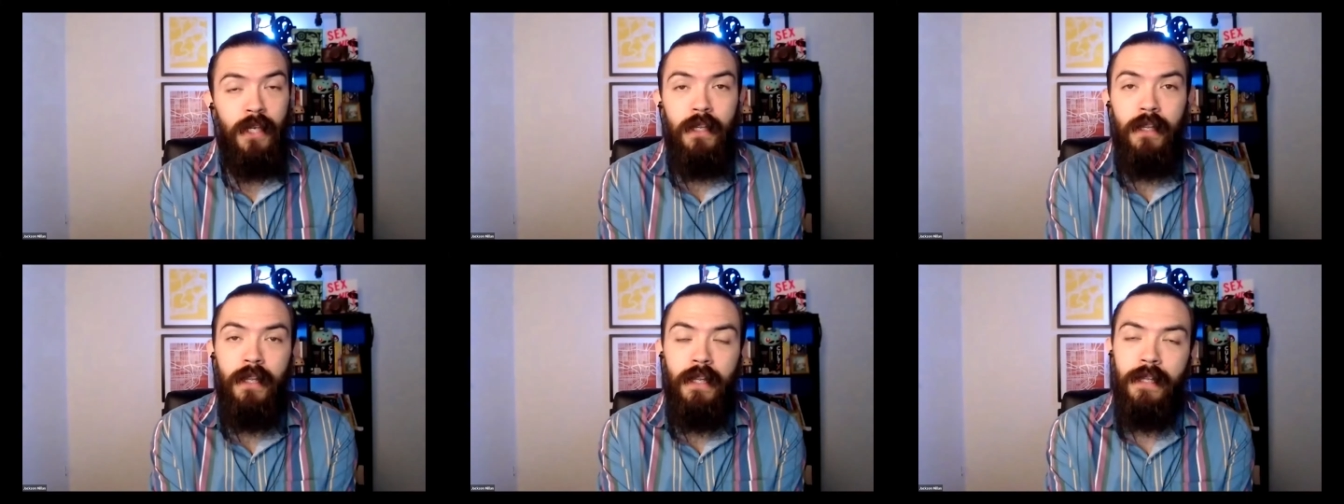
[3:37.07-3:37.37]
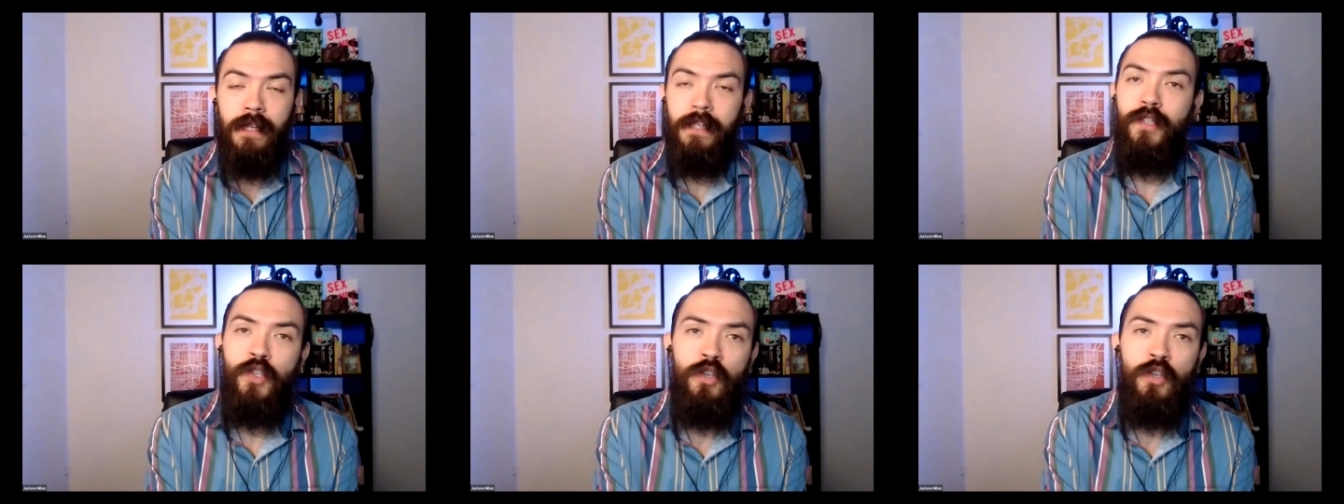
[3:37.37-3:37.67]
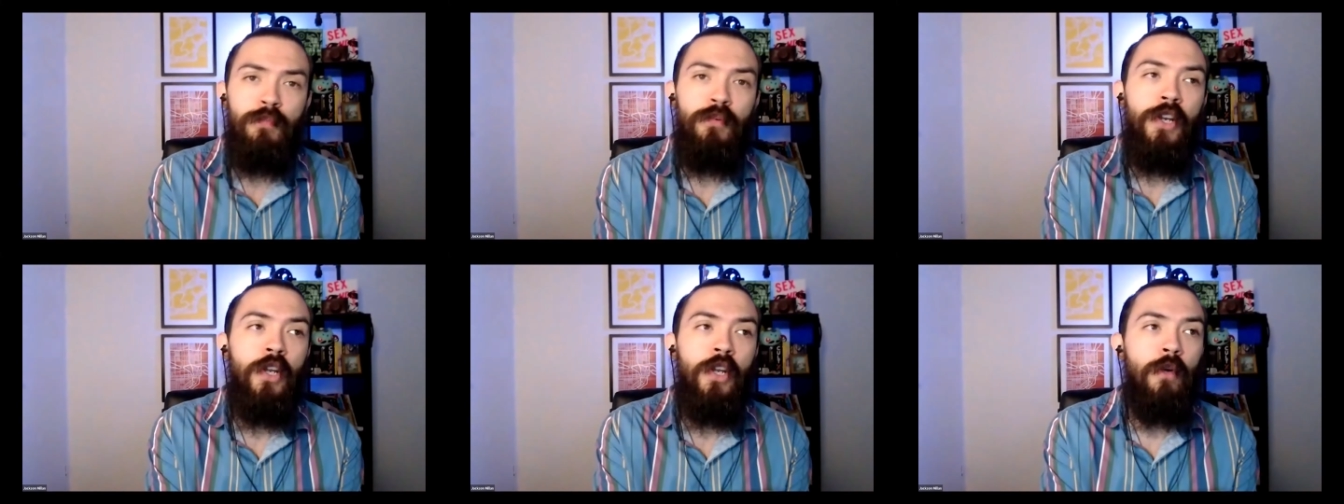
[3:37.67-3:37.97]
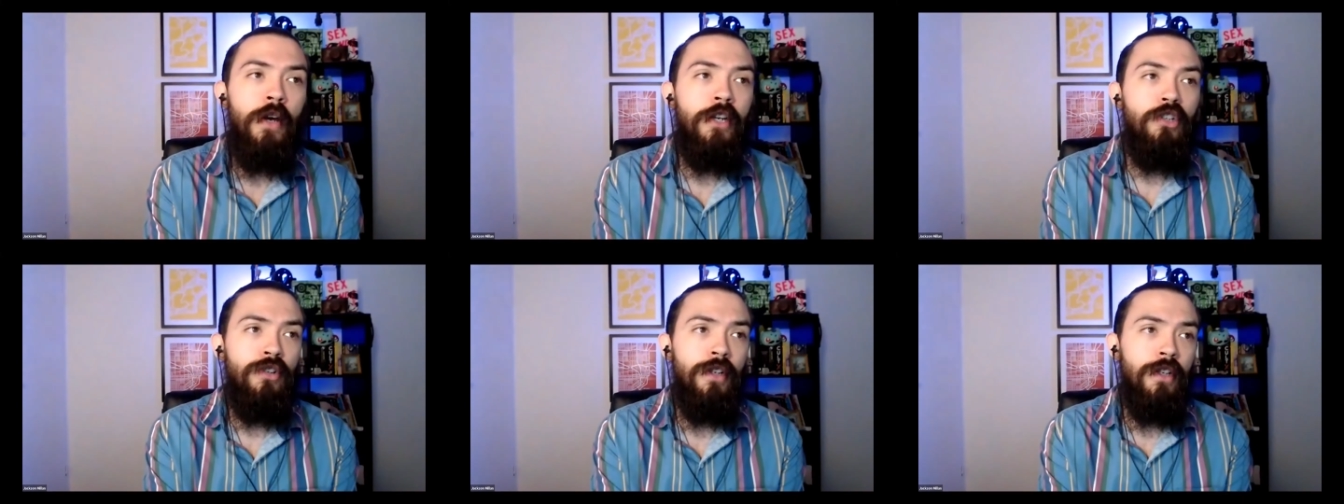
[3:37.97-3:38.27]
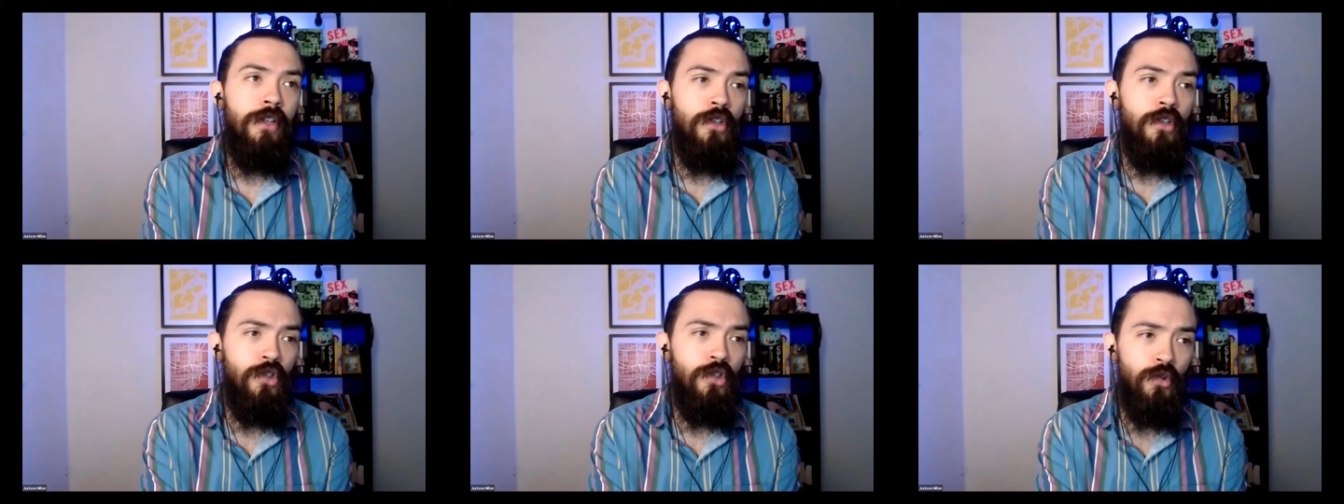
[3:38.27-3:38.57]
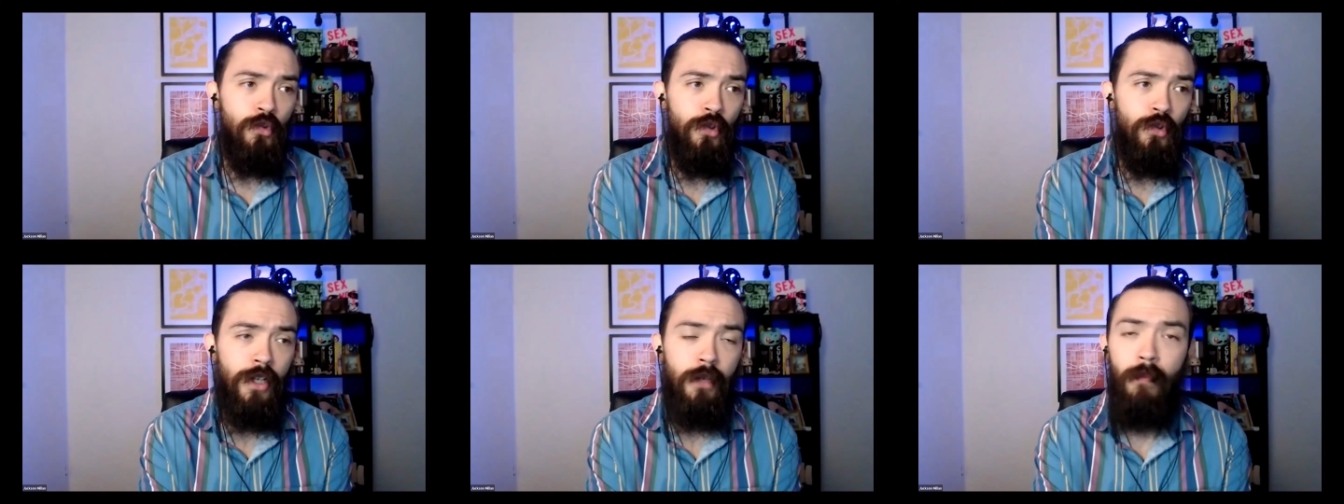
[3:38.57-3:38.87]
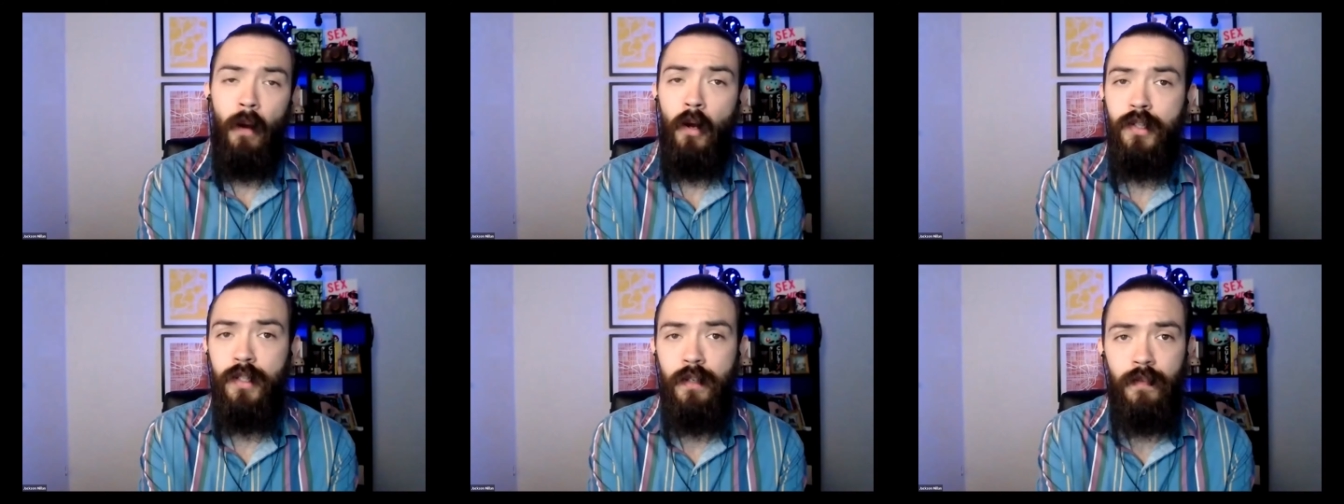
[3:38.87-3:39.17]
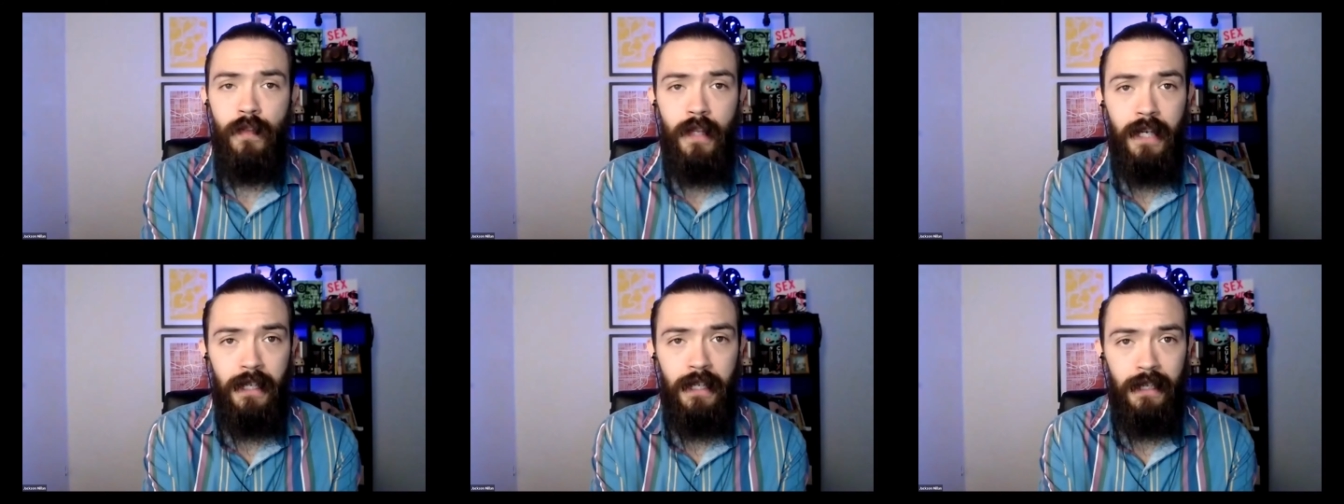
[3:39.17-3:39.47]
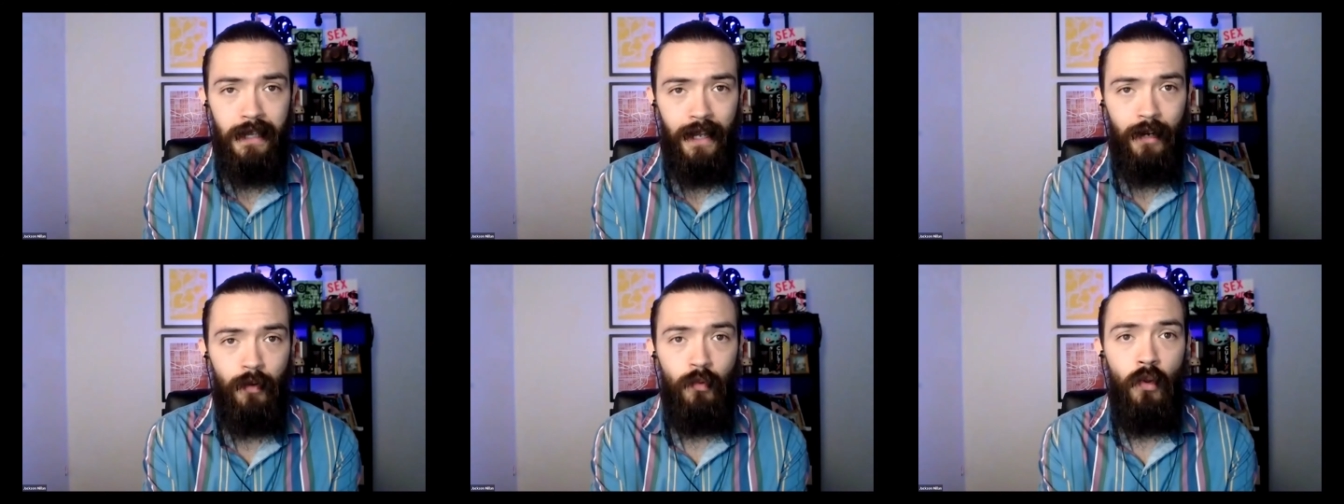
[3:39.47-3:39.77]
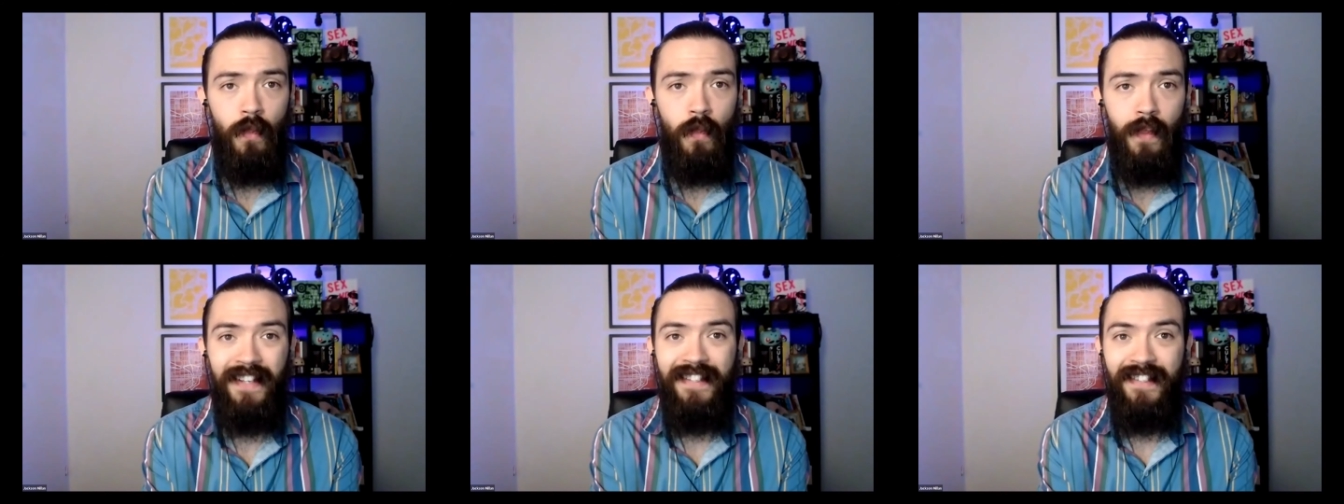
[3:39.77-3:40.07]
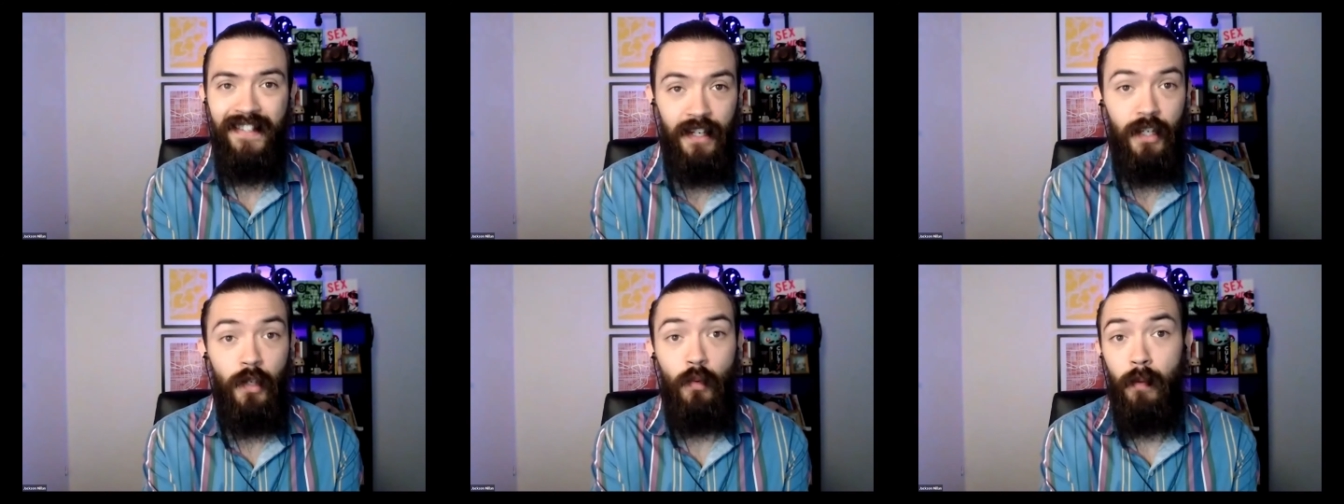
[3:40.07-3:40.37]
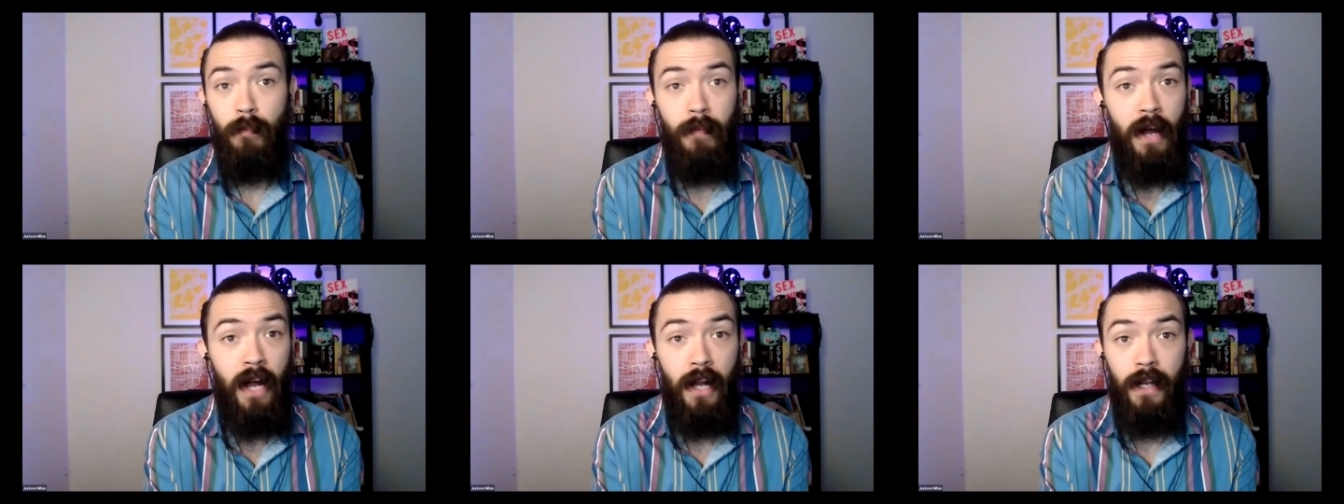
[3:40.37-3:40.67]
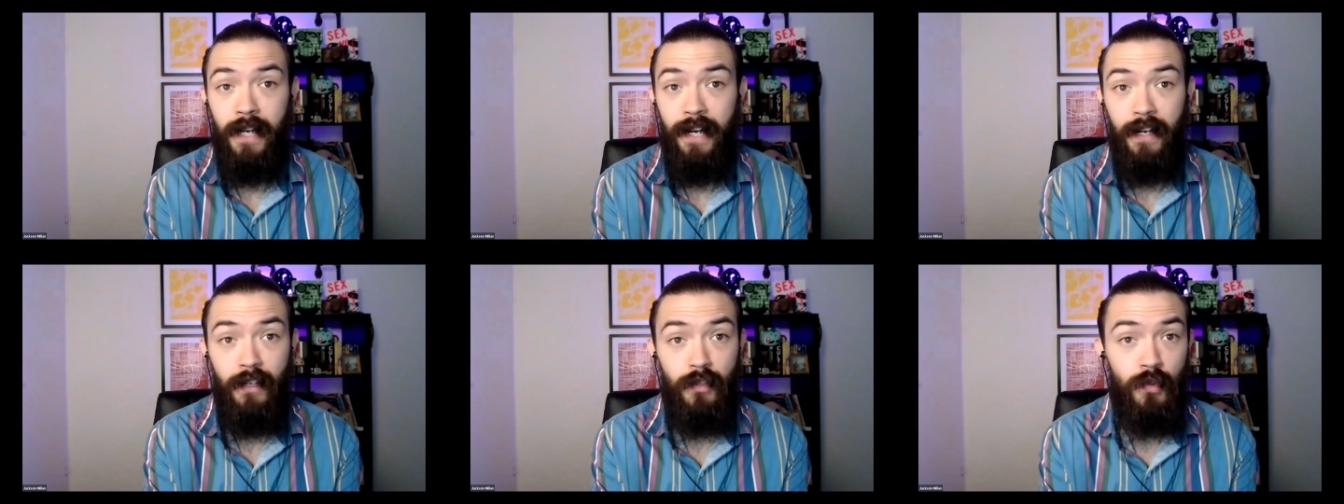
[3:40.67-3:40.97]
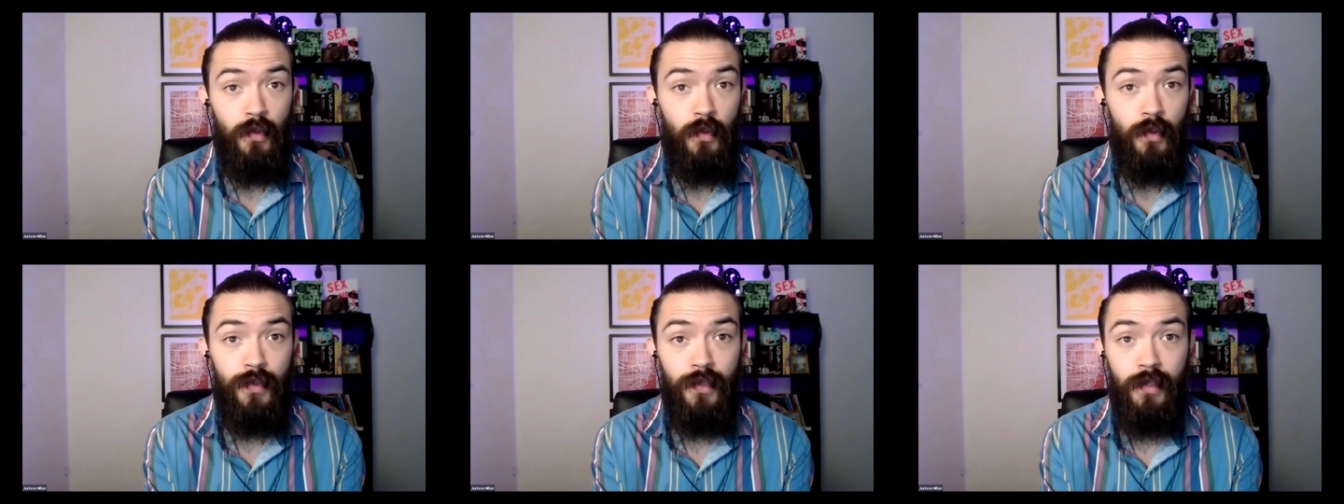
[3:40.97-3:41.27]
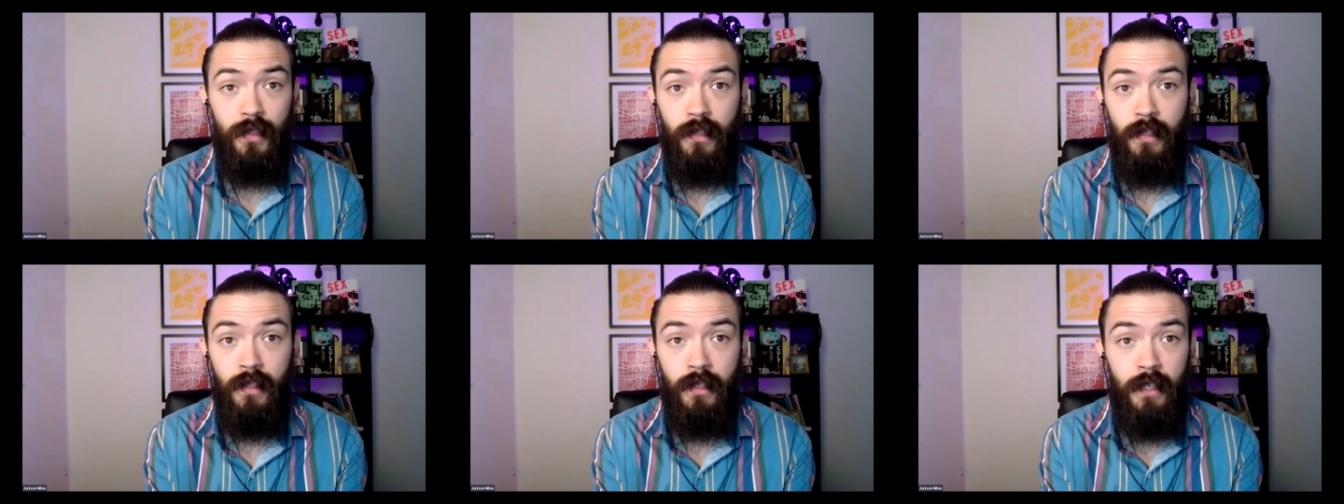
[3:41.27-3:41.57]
The superannuation industry, most of the collateral that they send you are marketing tools.